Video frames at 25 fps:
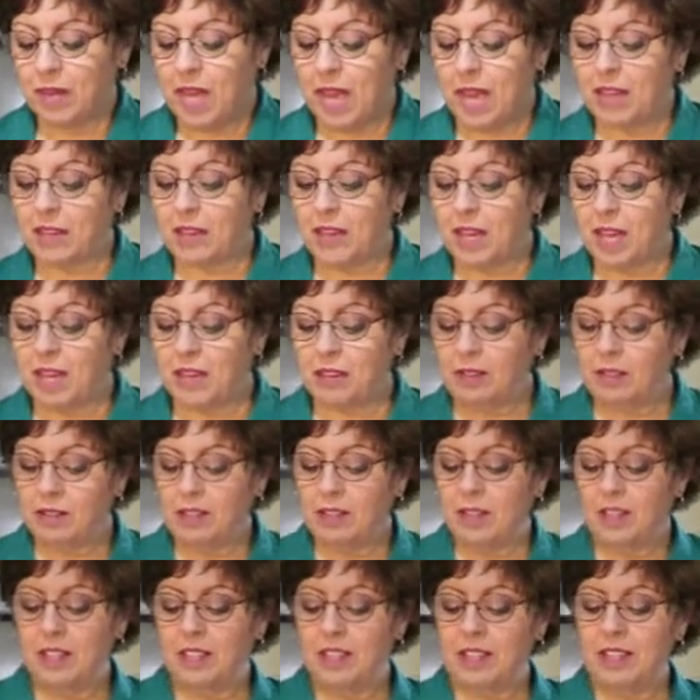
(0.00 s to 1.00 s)
And then
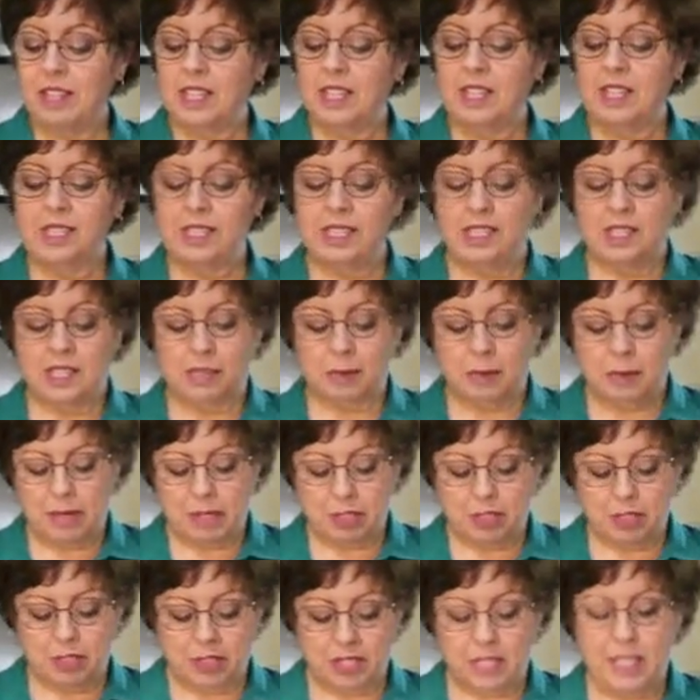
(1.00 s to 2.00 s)
this
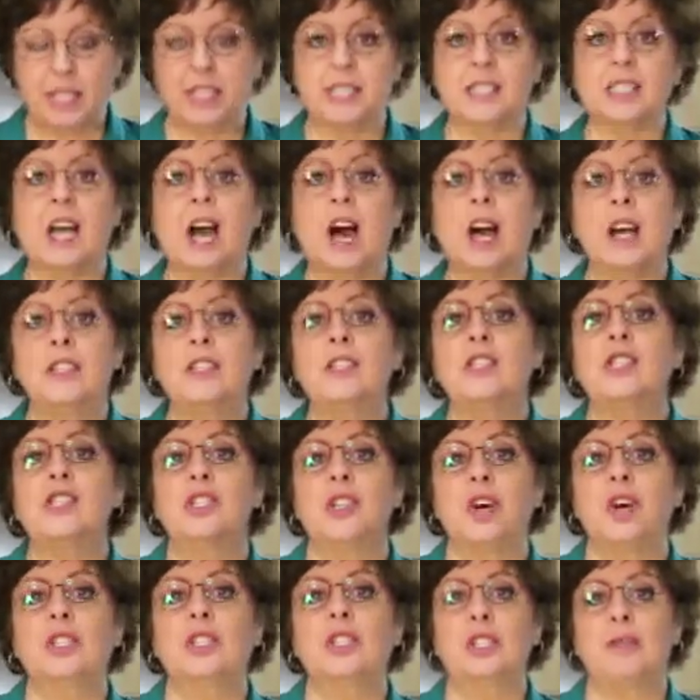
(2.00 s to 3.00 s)
especially is
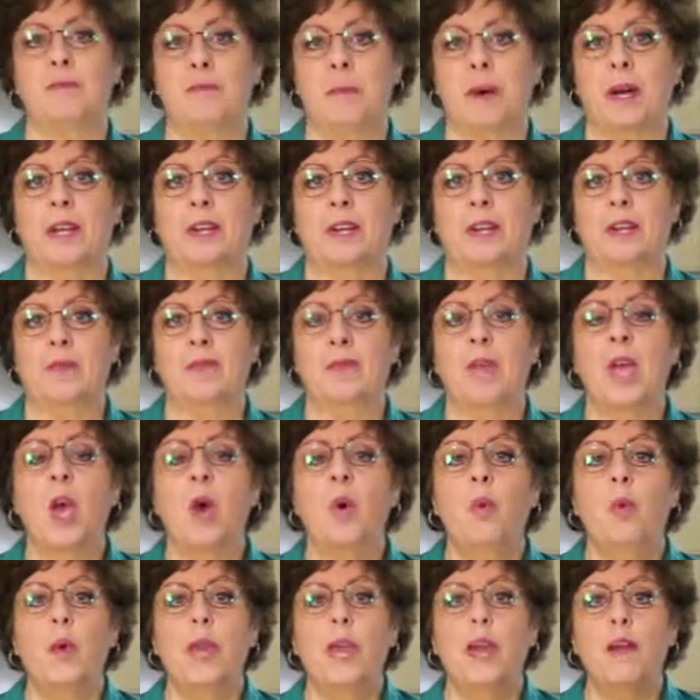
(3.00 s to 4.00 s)
unsalted butter.
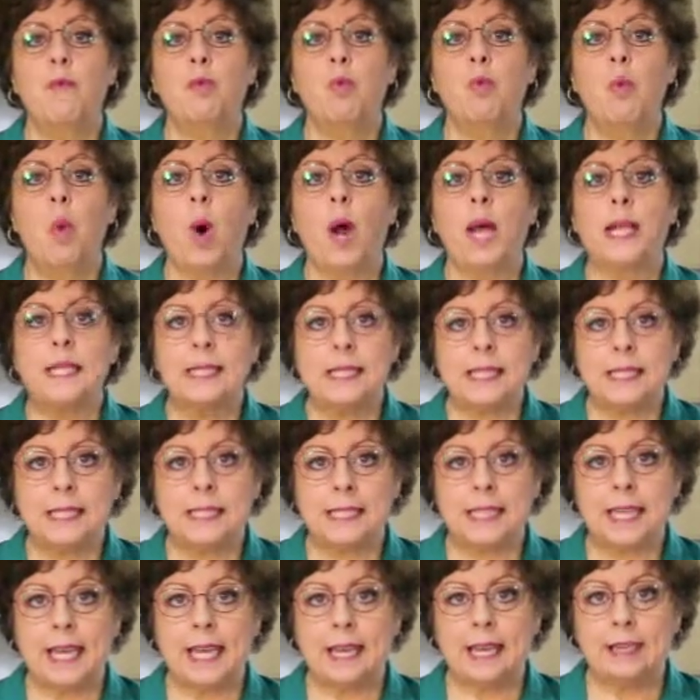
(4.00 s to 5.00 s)
We have 1
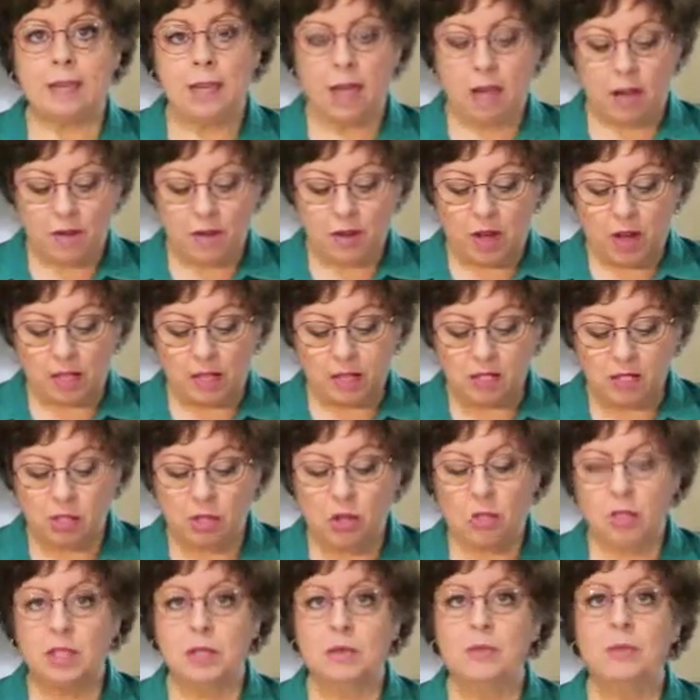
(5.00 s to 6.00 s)
stick of
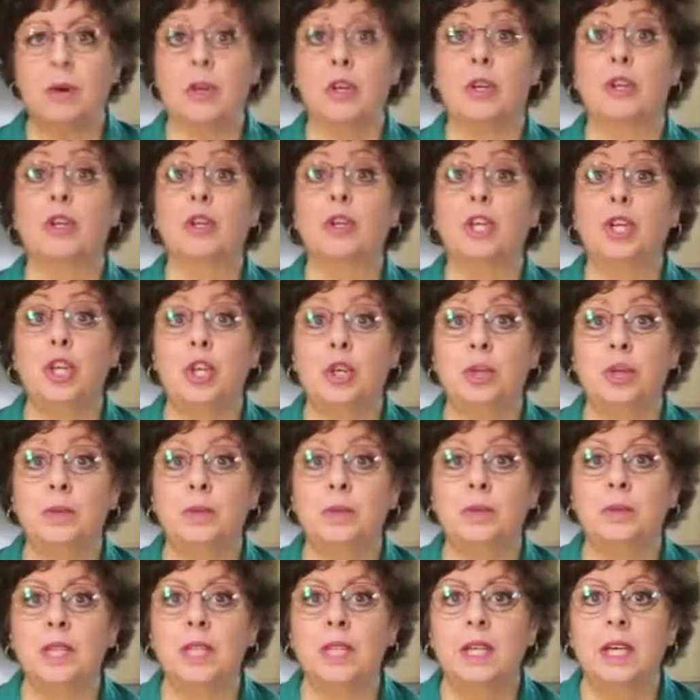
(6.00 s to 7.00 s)
unsalted butter
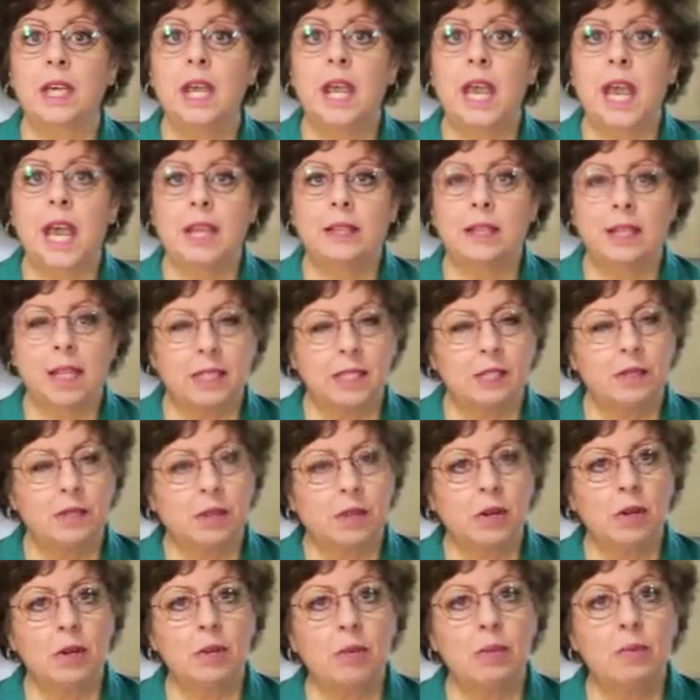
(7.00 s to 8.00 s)
cubed. And that's
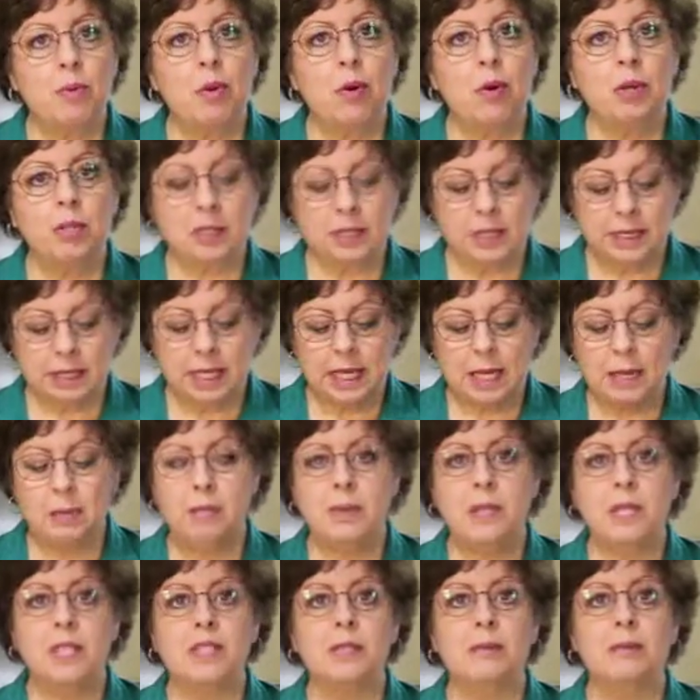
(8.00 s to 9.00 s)
very important to keep
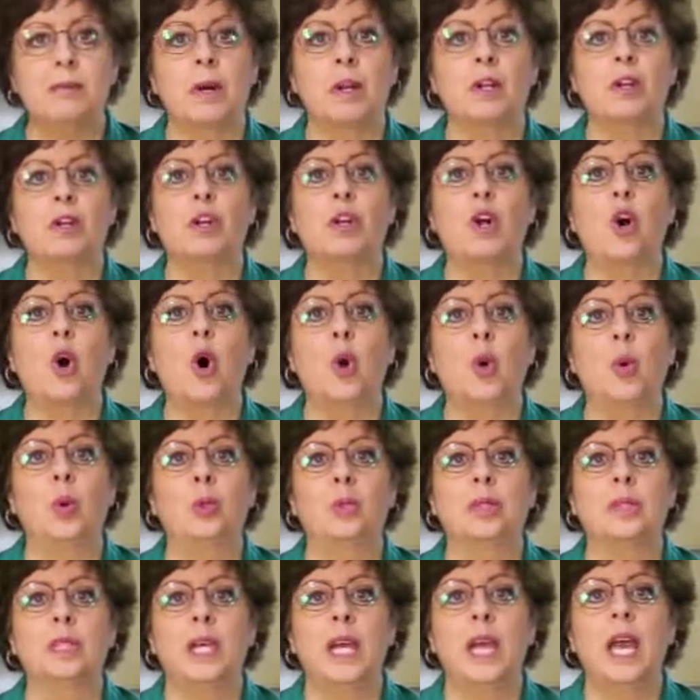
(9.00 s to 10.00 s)
this butter
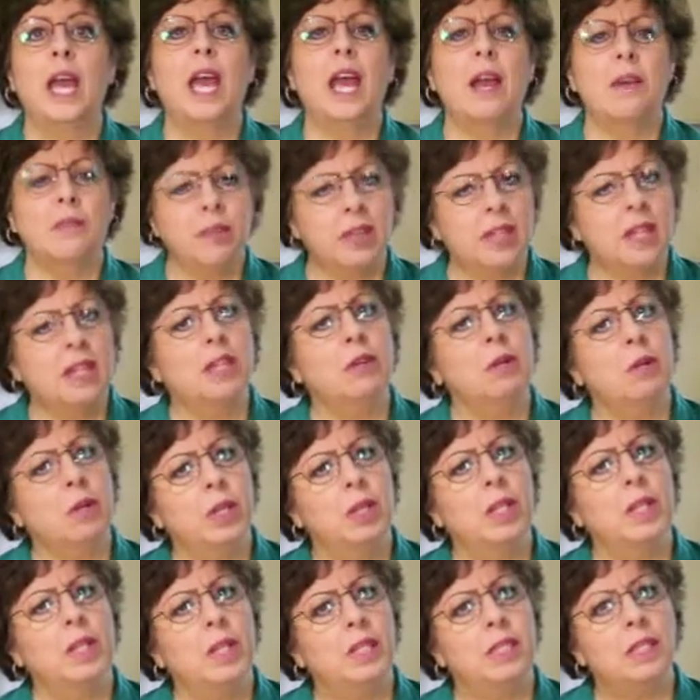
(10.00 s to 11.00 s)
cold. Everything
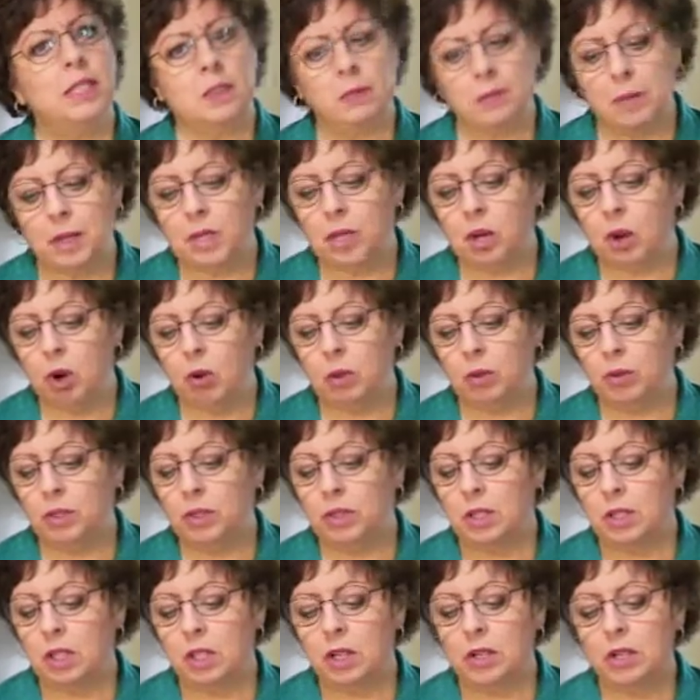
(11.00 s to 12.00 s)
really needs to be
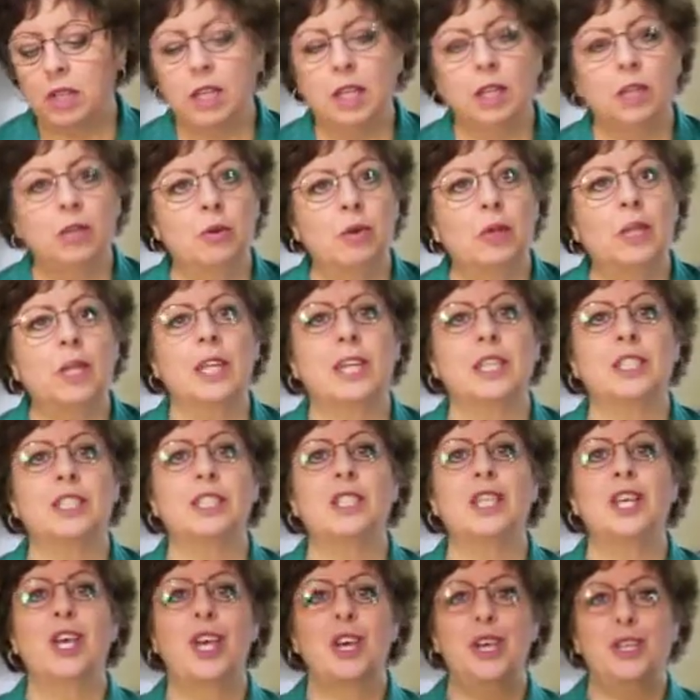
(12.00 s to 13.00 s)
cold, the
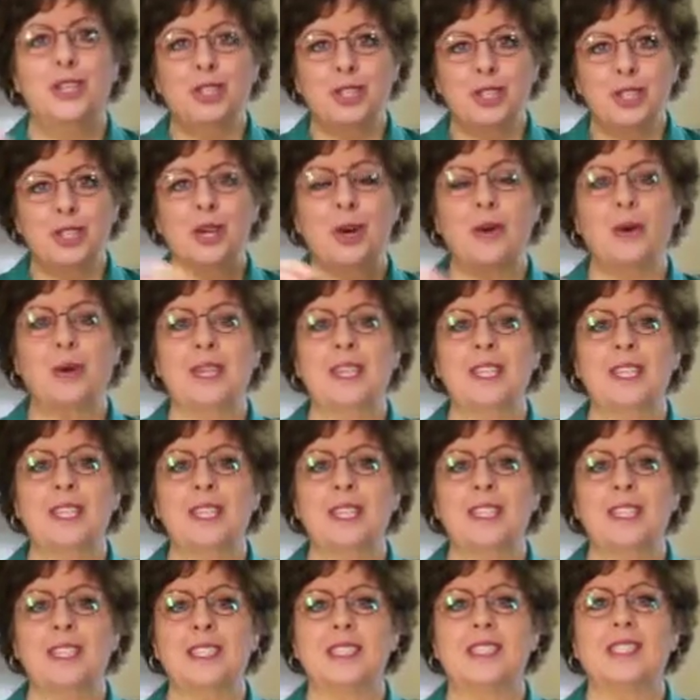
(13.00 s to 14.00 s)
ingredients, to go into
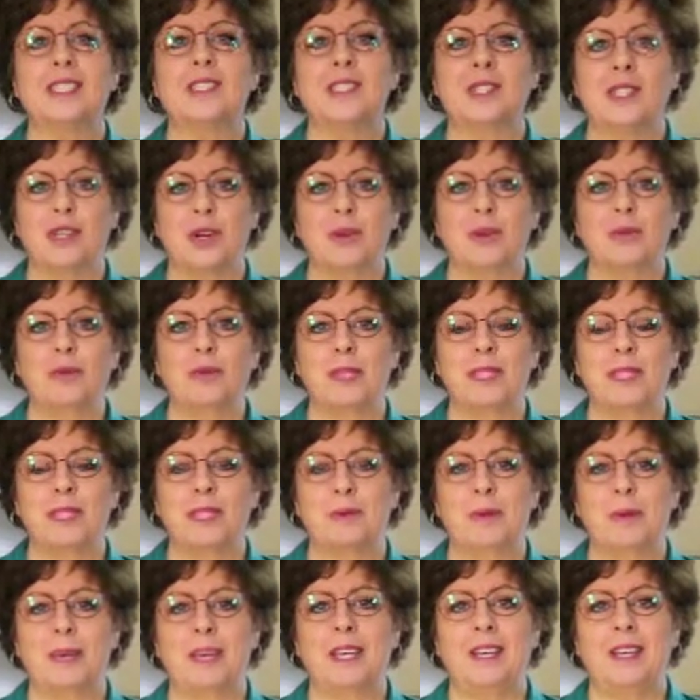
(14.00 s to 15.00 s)
this scone
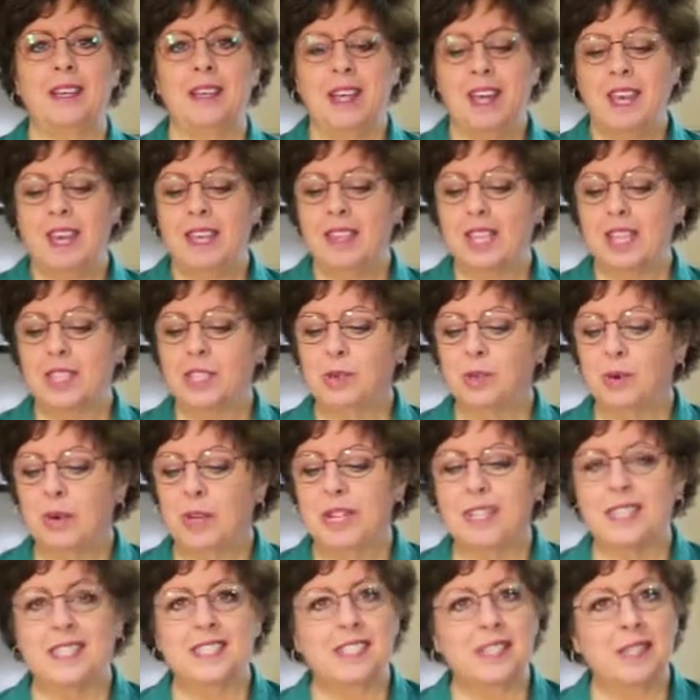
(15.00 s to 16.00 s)
recipe. That's one
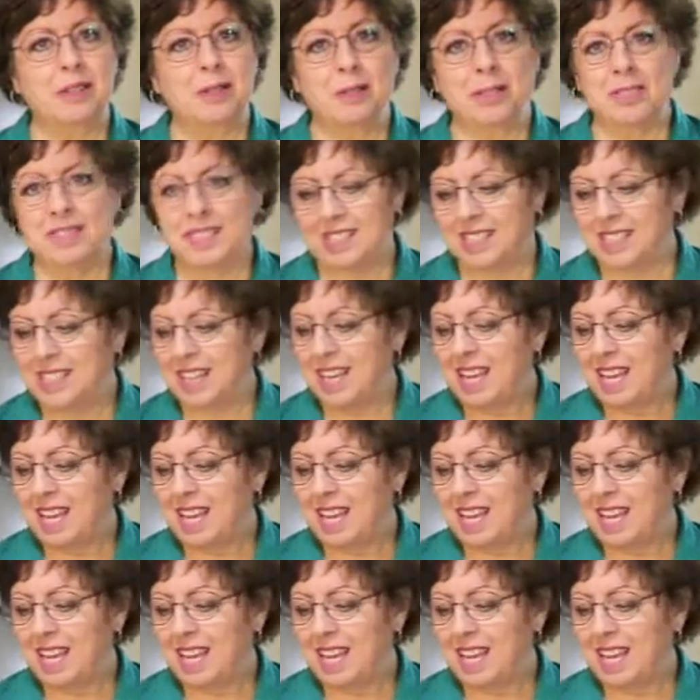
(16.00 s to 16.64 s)
of the secrets.